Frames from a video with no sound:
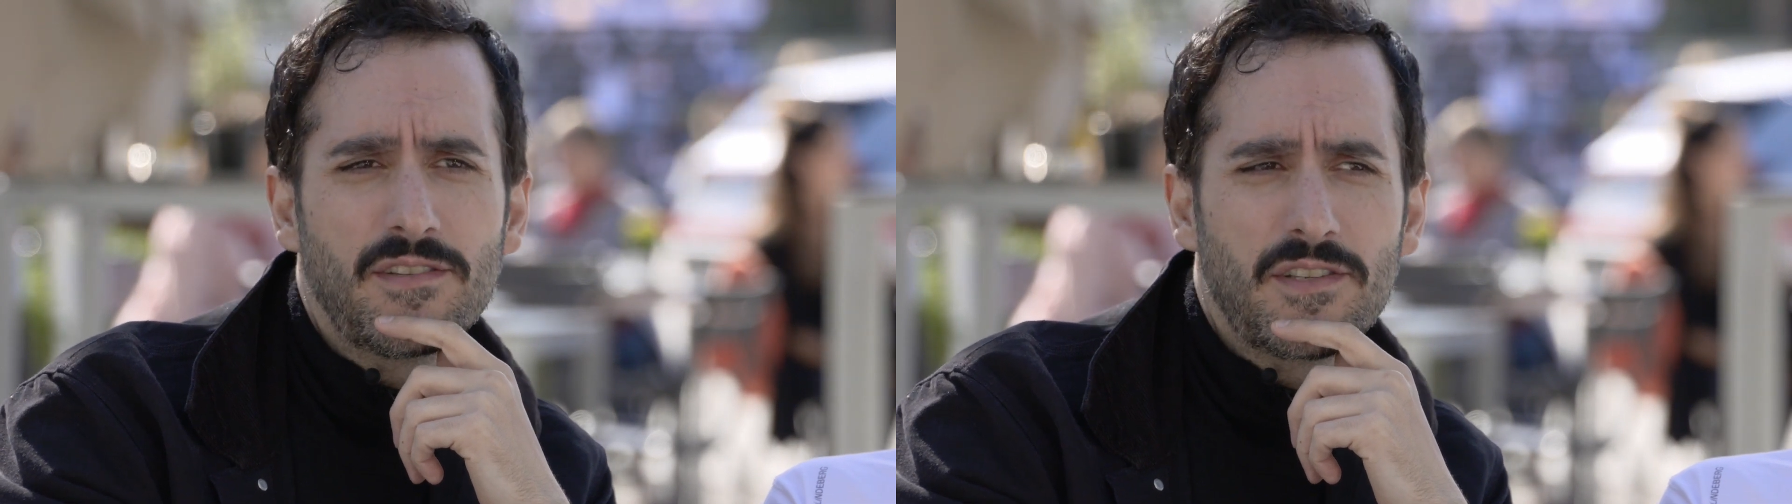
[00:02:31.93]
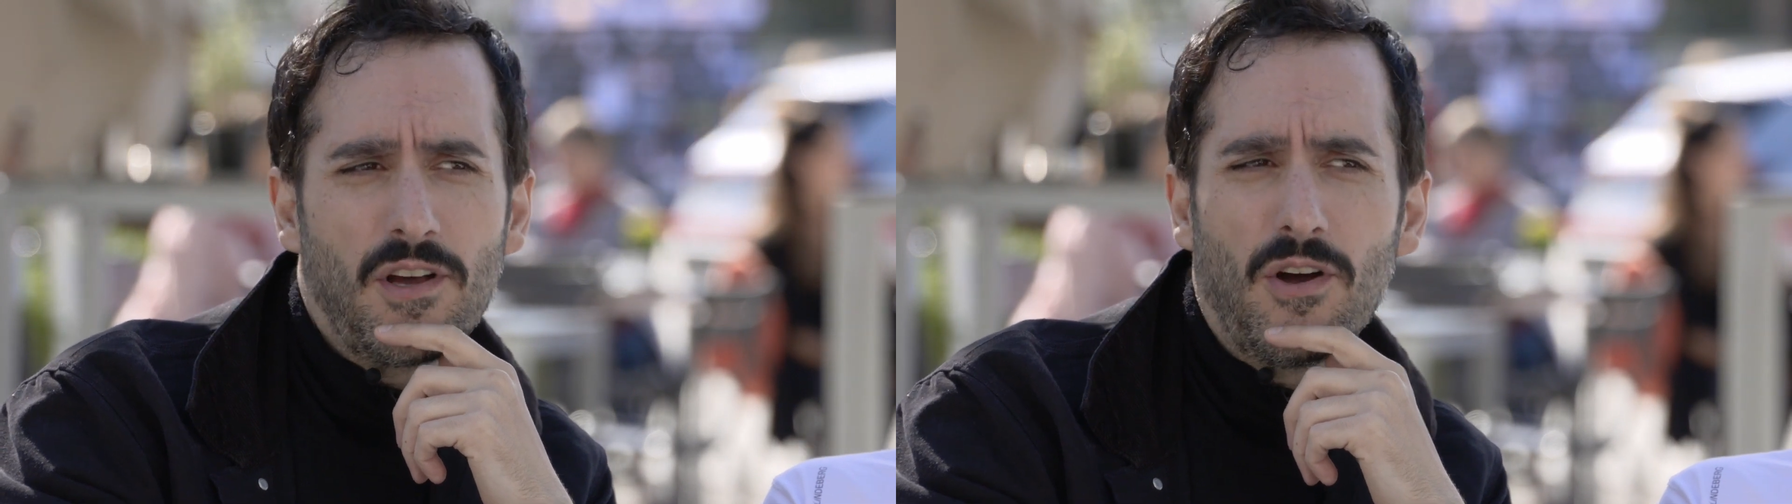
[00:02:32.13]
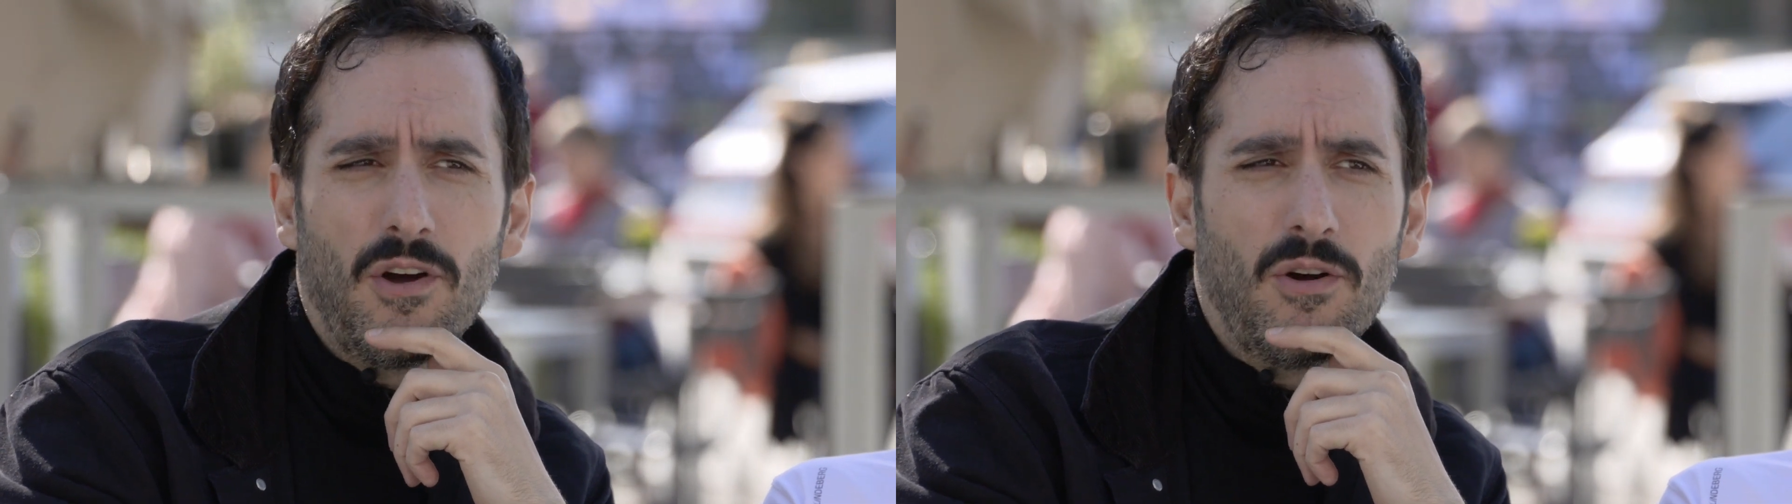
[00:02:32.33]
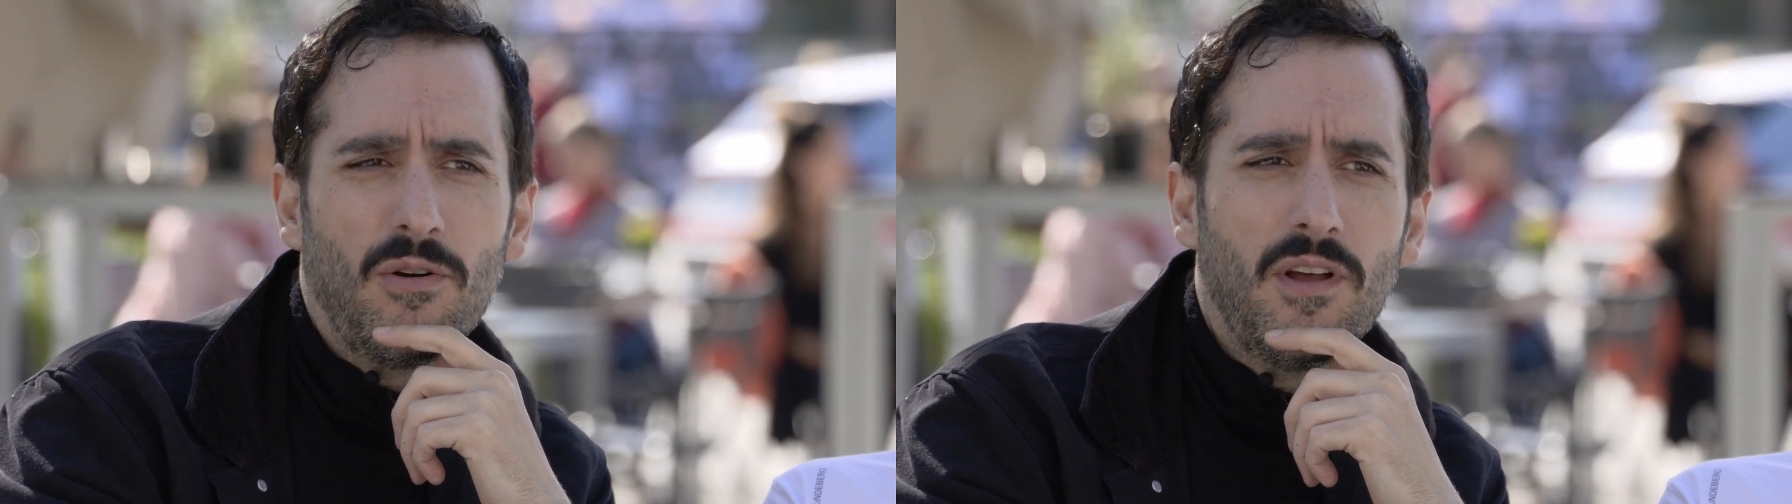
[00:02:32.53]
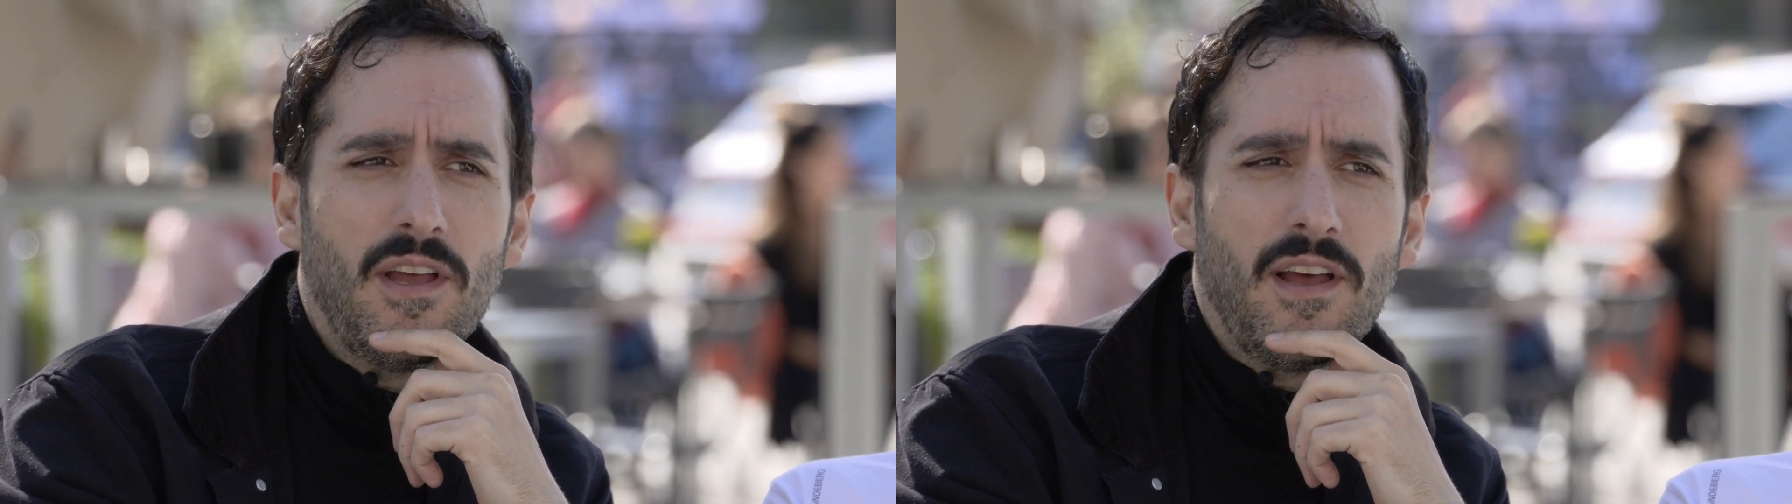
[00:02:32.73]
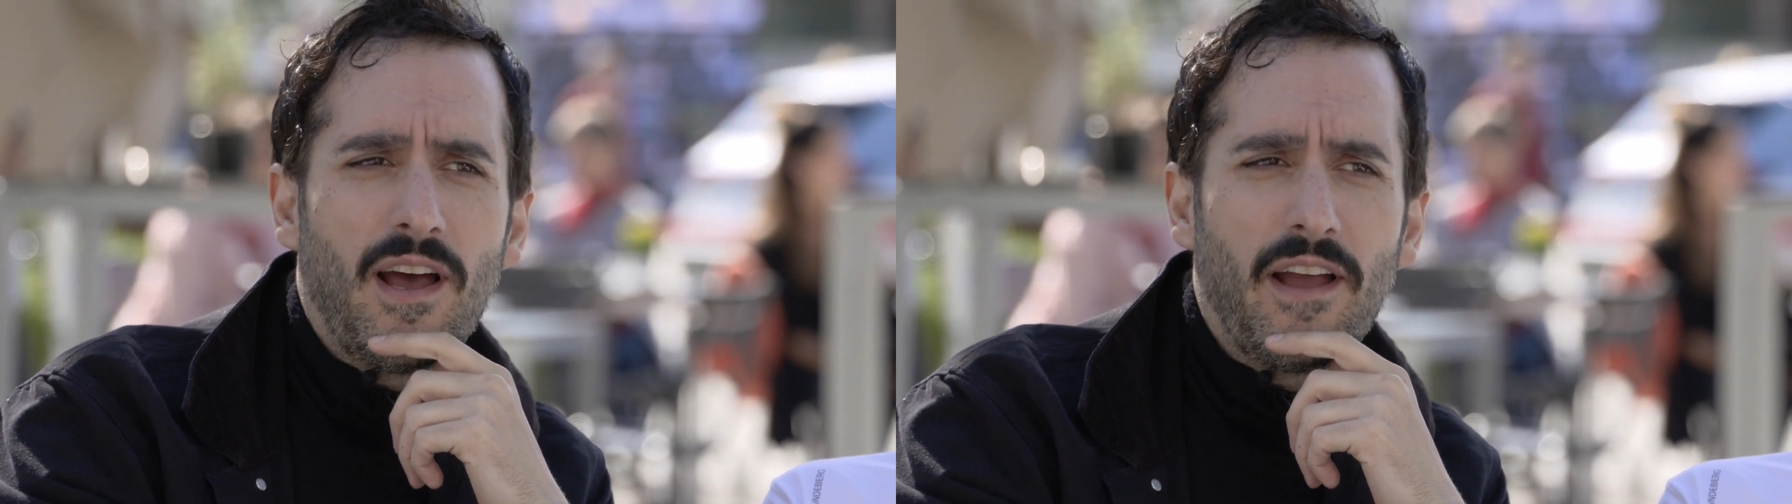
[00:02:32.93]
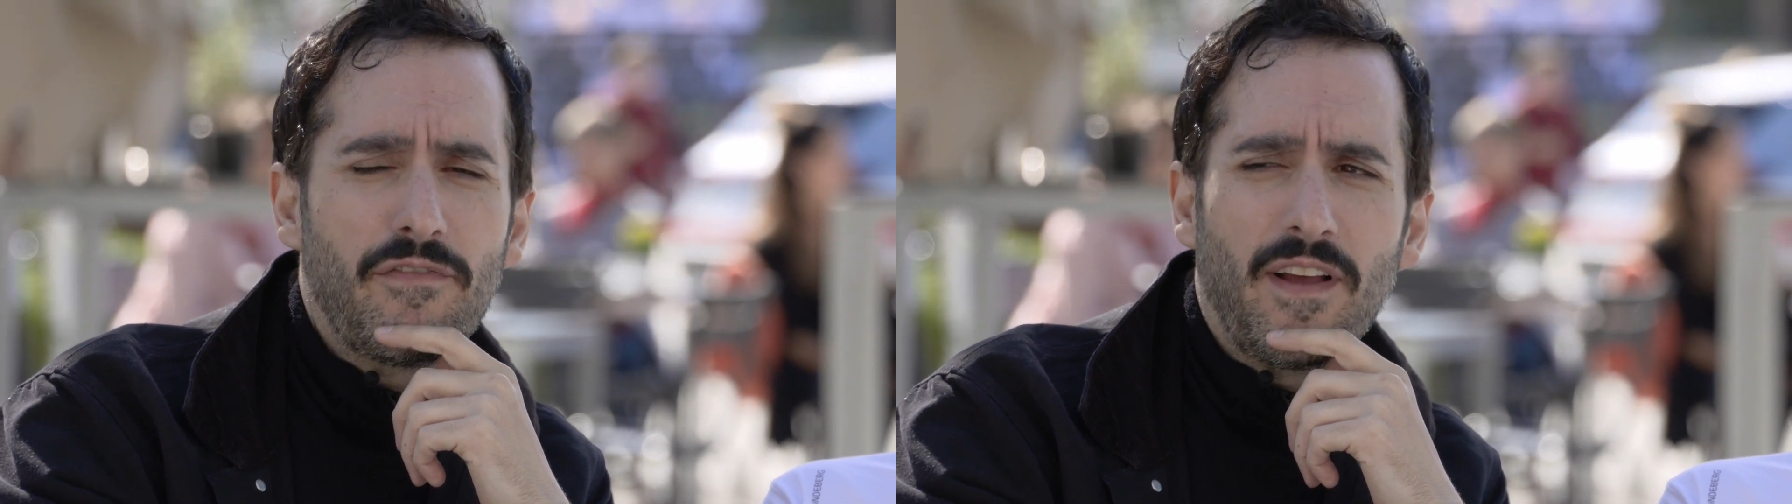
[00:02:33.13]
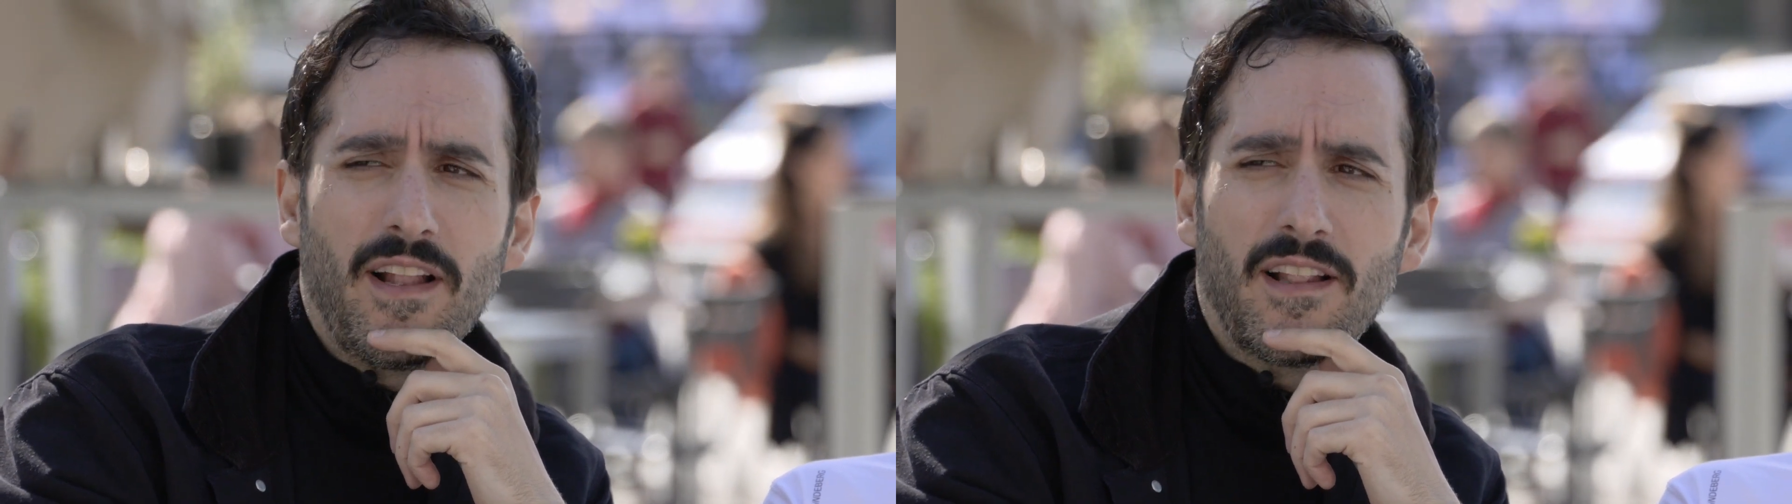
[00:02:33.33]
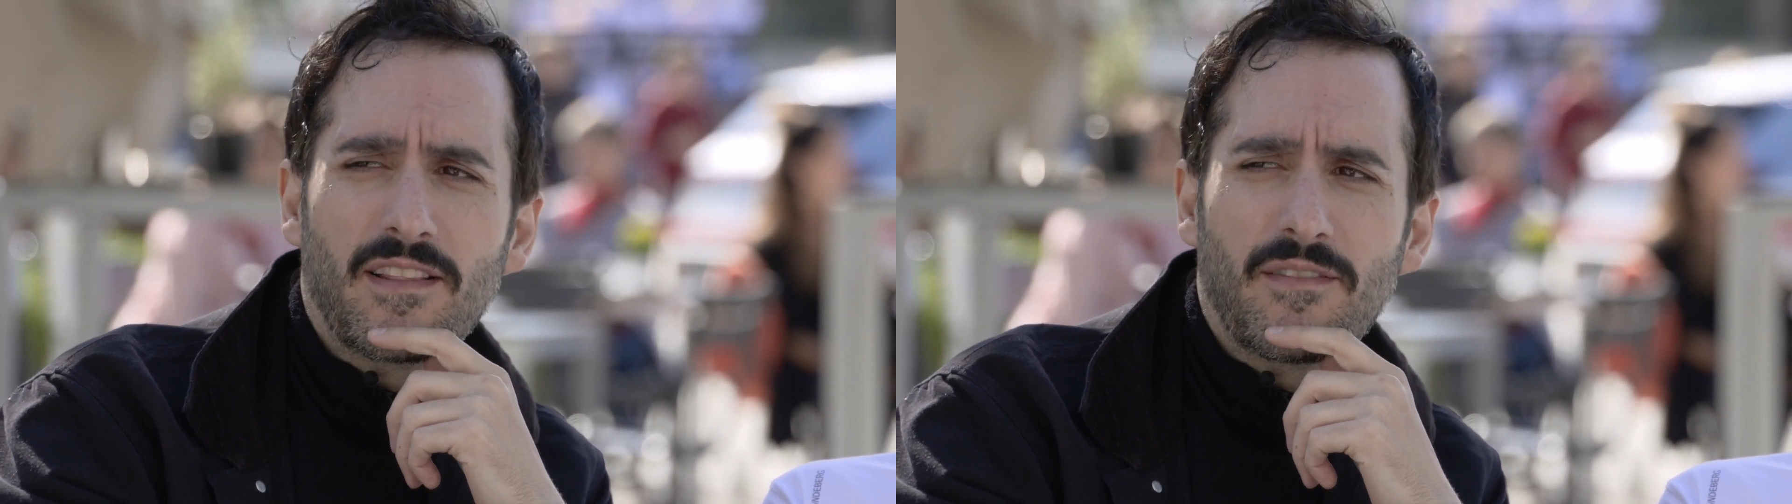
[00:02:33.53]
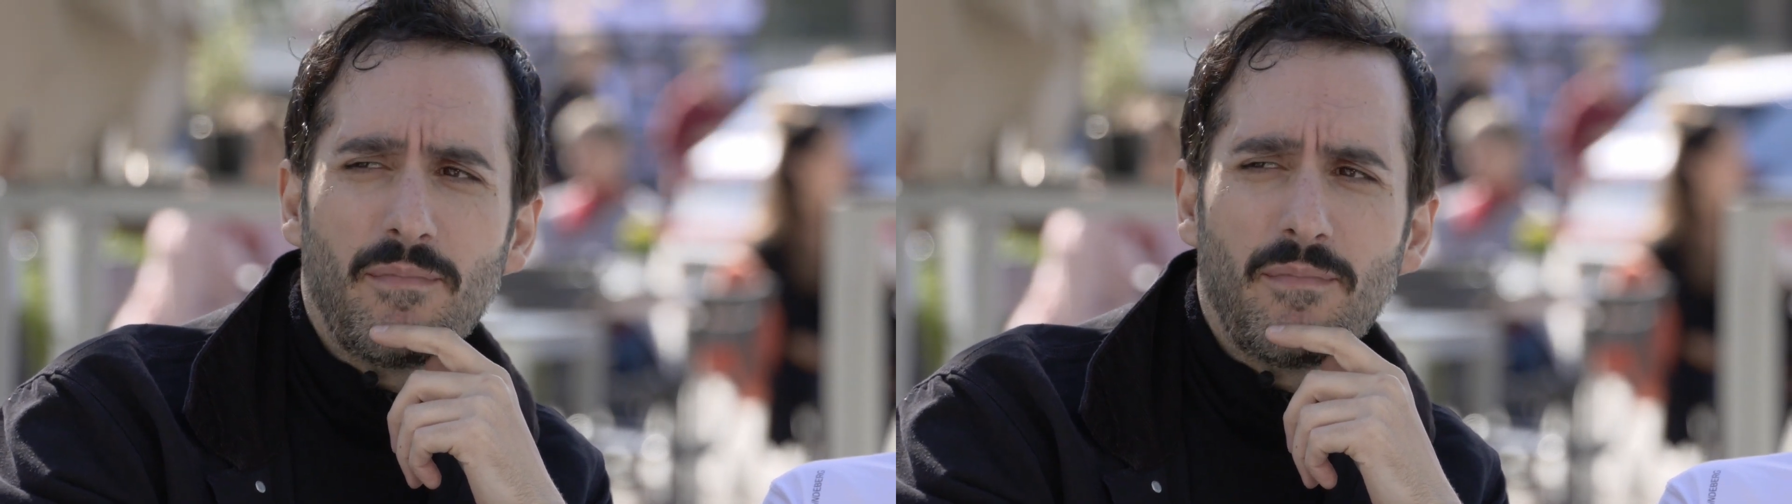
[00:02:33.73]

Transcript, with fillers: So I felt